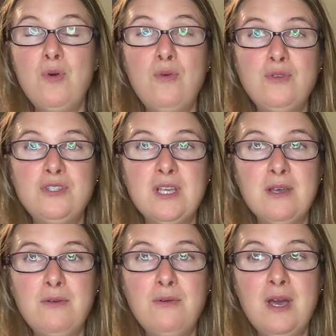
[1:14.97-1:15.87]

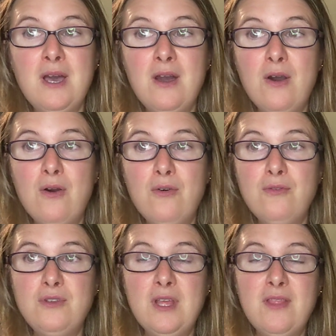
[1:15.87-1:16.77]
also
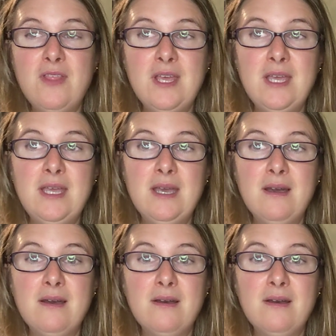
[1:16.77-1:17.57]
on the